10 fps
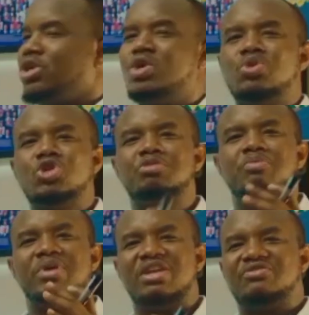only will you
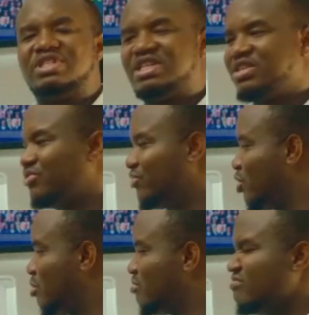be benefiting
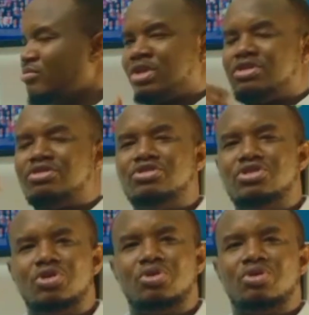from
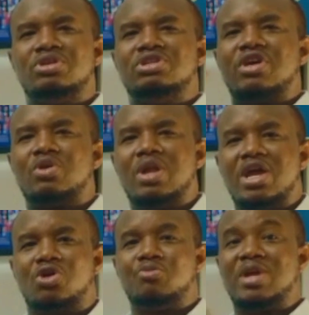the
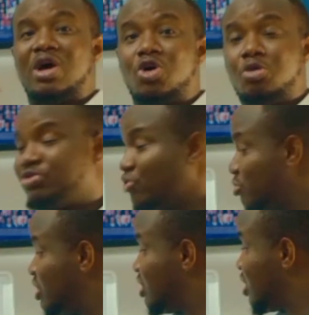regular income that comes
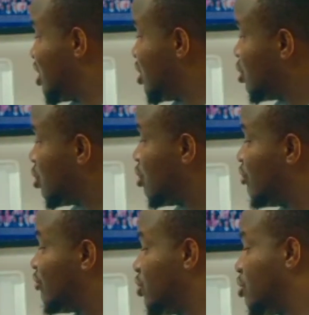from the sale
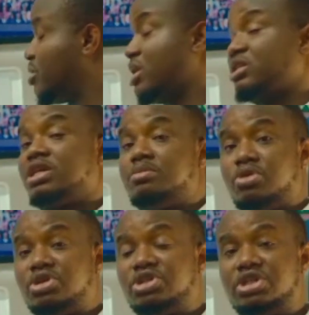of your plantain
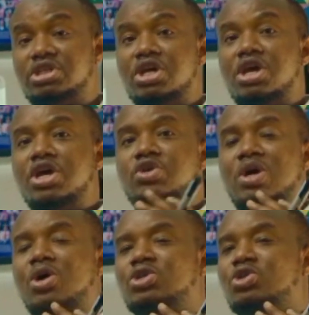bunches,
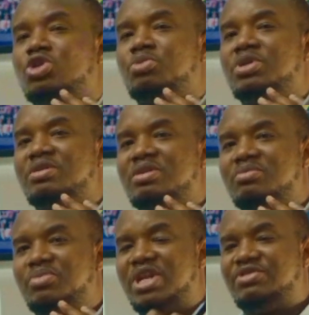you're also going to be
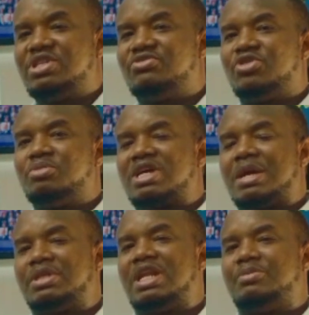benefiting from the
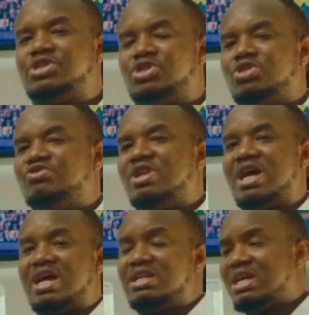capital appreciation of the
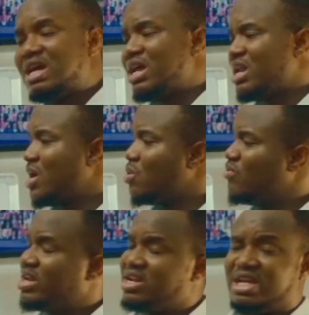land. Now,
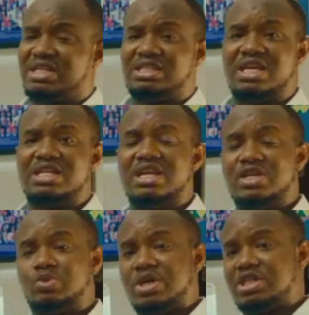over the next 10
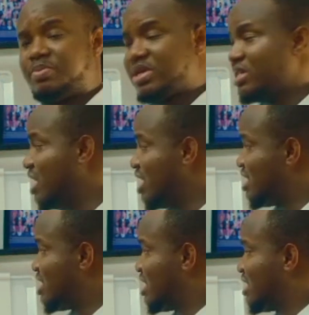years, we expect the
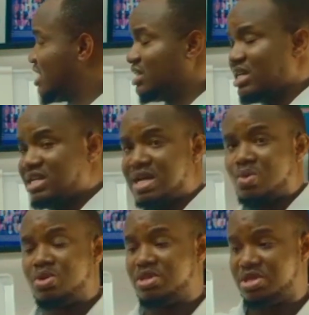land at Hacienda
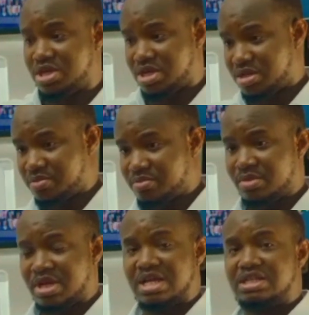within
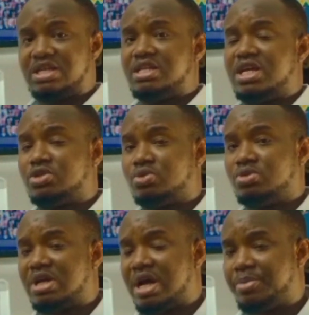Hacienda
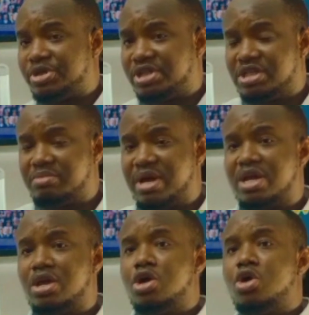should appreciate
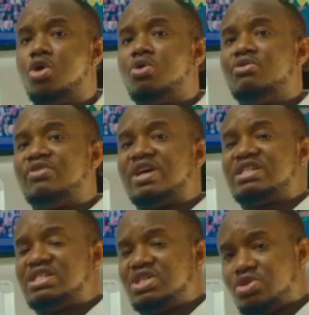by over
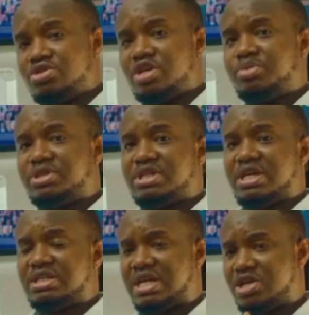
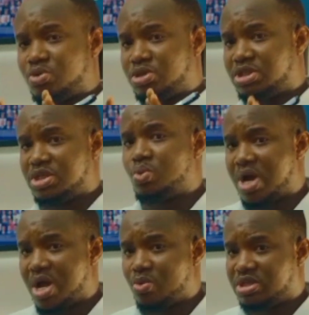600%, and you will see
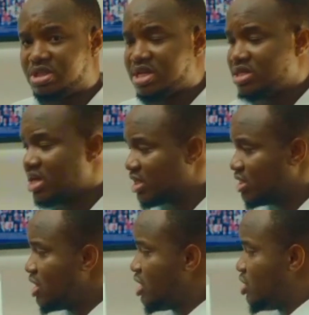why we said
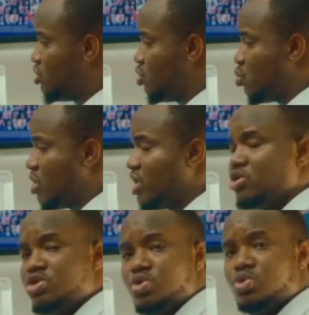that.
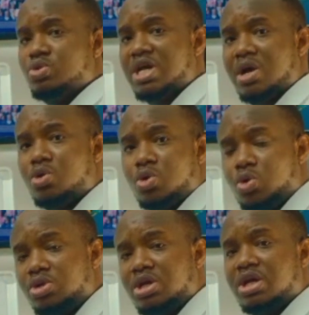When you
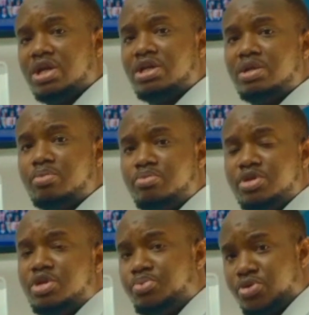download
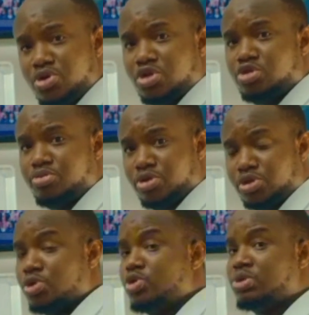the product
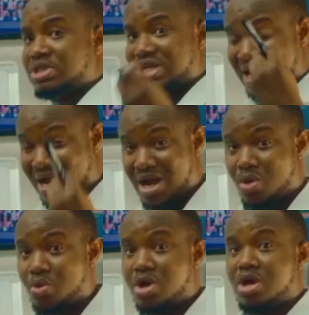brochure, you will see
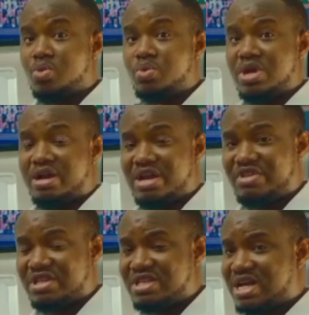how we
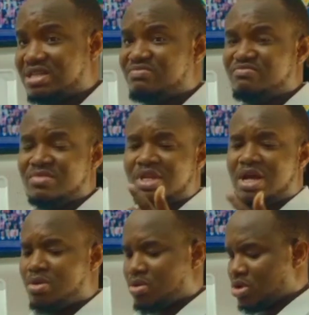arrived at that.
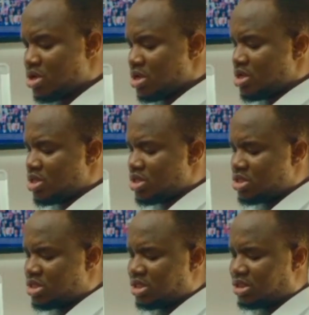Now,
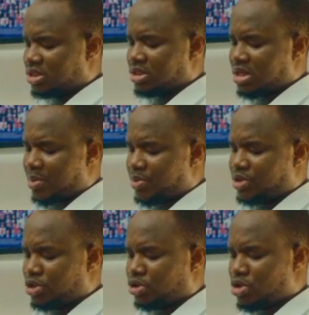this
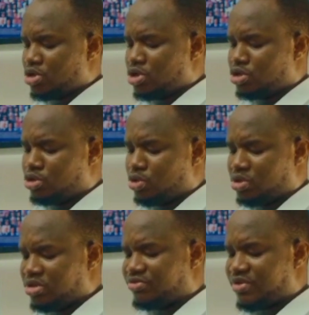appreciation is due
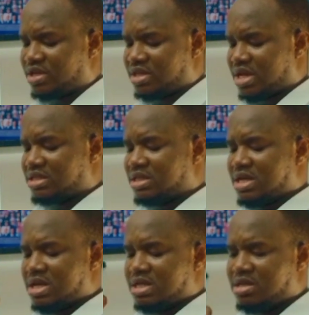to the fact that
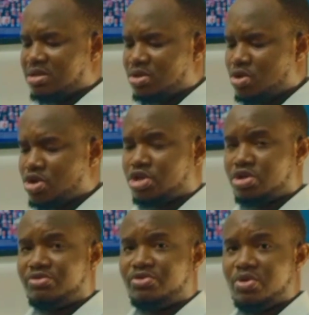the
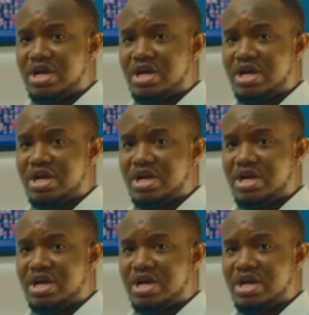location for